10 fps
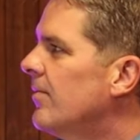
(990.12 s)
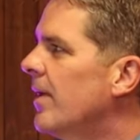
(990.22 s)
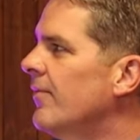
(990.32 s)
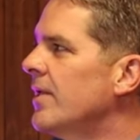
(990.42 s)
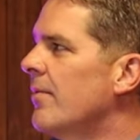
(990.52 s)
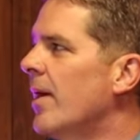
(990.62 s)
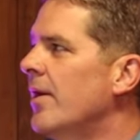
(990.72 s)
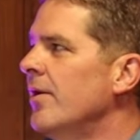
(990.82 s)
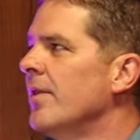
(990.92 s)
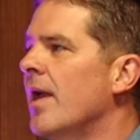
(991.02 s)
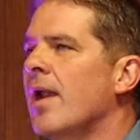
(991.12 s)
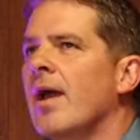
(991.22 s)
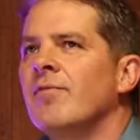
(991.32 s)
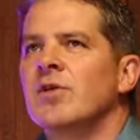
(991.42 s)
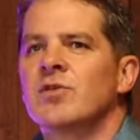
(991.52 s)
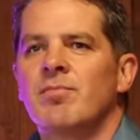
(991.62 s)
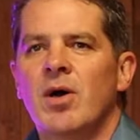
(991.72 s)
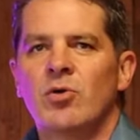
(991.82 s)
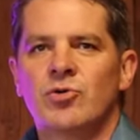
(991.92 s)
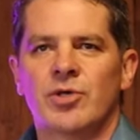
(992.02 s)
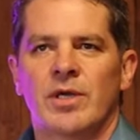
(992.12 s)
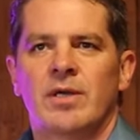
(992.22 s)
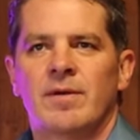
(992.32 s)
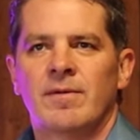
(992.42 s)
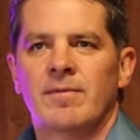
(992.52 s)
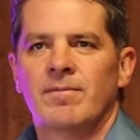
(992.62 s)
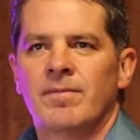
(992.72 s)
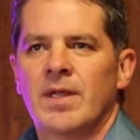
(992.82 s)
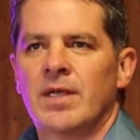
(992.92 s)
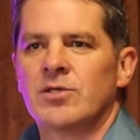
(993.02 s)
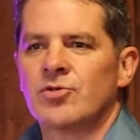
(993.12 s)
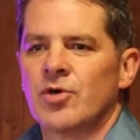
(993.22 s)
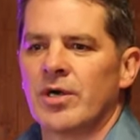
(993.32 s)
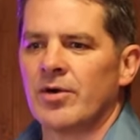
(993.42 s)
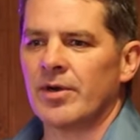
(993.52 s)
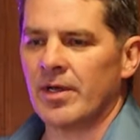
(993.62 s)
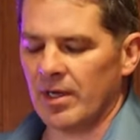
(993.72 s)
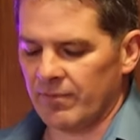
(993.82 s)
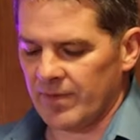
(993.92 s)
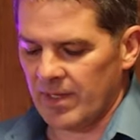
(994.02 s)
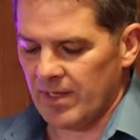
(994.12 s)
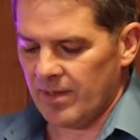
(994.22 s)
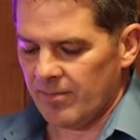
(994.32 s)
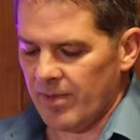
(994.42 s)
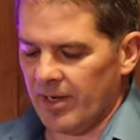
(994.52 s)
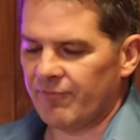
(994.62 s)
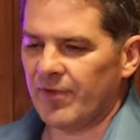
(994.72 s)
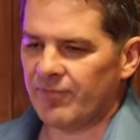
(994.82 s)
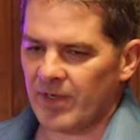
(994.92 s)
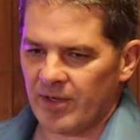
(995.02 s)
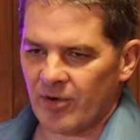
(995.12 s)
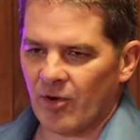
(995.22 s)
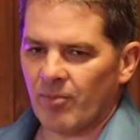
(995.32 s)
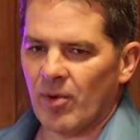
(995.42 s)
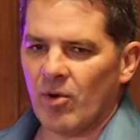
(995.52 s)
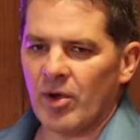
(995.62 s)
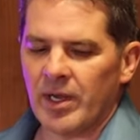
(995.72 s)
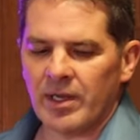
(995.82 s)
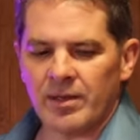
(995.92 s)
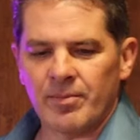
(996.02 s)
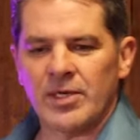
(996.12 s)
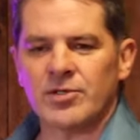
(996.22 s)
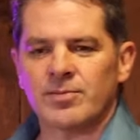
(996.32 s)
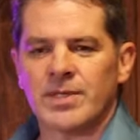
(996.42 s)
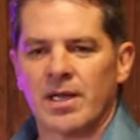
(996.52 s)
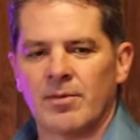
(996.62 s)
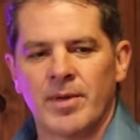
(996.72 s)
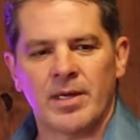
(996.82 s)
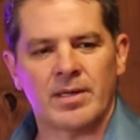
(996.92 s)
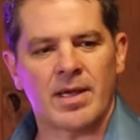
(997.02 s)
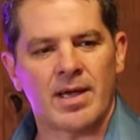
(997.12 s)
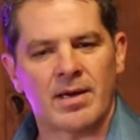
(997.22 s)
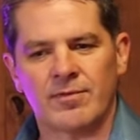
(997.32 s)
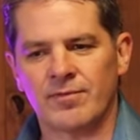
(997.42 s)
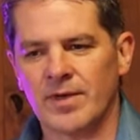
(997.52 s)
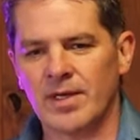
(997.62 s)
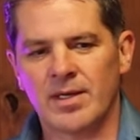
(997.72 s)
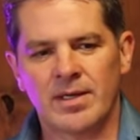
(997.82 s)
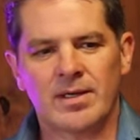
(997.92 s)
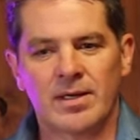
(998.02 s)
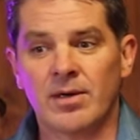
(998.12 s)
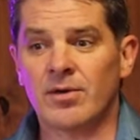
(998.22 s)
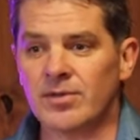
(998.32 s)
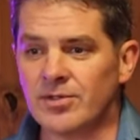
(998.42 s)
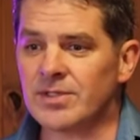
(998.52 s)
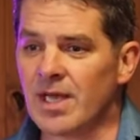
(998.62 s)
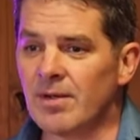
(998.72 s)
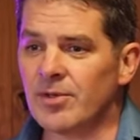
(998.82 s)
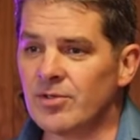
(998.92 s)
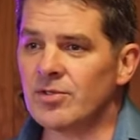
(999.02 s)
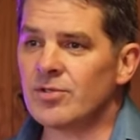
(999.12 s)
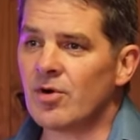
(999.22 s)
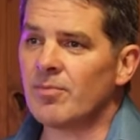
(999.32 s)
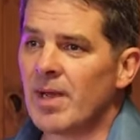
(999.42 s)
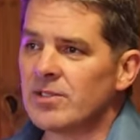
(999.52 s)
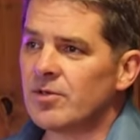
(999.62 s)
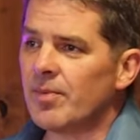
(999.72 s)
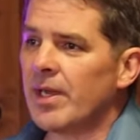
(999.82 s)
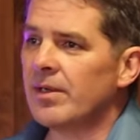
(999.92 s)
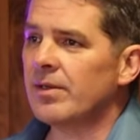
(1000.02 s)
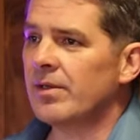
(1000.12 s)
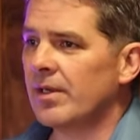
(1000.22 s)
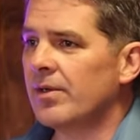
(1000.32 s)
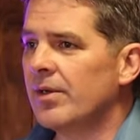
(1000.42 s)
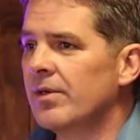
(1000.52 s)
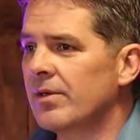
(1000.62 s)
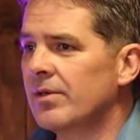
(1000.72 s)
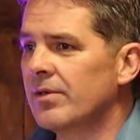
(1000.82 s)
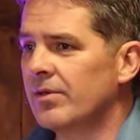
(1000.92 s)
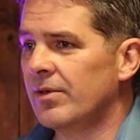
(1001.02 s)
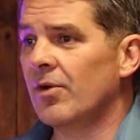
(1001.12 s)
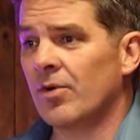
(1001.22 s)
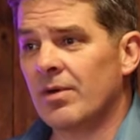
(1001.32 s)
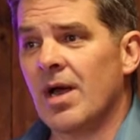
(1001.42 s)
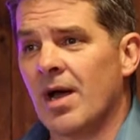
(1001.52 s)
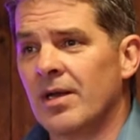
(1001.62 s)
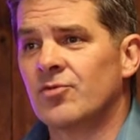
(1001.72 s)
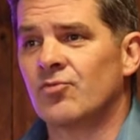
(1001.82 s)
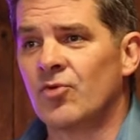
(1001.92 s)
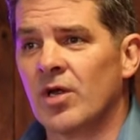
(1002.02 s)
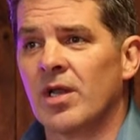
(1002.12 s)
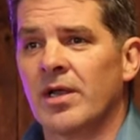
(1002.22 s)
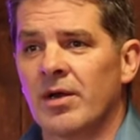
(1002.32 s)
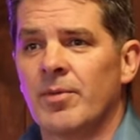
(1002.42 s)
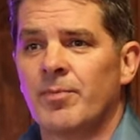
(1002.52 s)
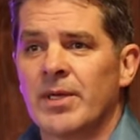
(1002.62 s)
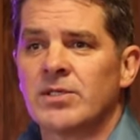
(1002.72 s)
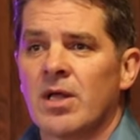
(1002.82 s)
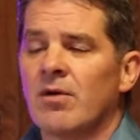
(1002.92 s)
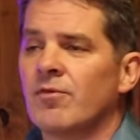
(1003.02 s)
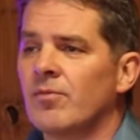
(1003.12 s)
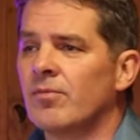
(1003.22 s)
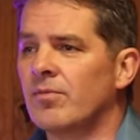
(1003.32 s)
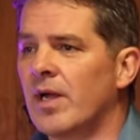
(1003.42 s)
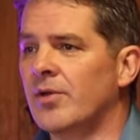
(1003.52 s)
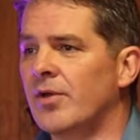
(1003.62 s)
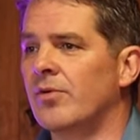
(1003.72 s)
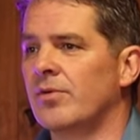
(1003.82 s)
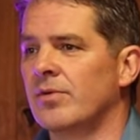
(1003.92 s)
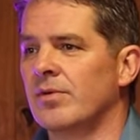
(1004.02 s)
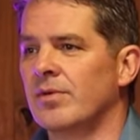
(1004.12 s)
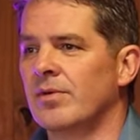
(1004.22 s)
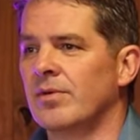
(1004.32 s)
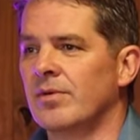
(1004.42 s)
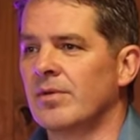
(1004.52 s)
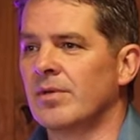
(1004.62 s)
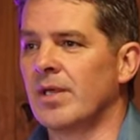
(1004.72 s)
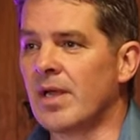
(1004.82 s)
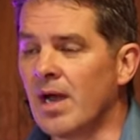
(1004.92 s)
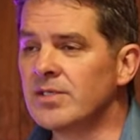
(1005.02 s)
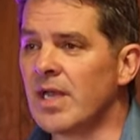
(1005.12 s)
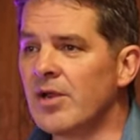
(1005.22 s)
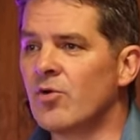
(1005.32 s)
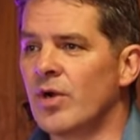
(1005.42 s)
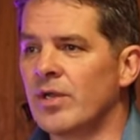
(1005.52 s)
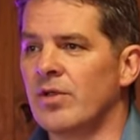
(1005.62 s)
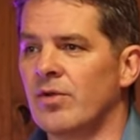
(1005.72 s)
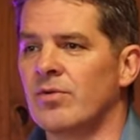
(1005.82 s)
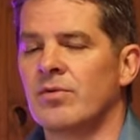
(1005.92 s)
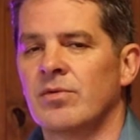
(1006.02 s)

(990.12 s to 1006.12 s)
every time I hear that, I have this emotion that gets triggered of being a 15 year old boy and the bishop telling me that if no, your time, you just started masturbating, didn't you? God's really going to be pissed off at you. Like God's angry at you.